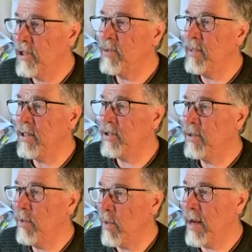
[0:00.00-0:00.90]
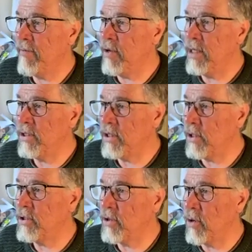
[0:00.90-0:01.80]
Dismiss whatever
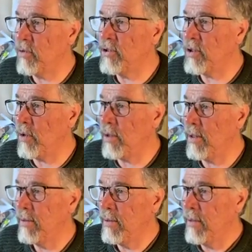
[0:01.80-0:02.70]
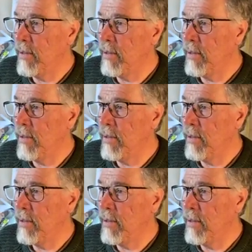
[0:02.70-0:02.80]
insults your own soul,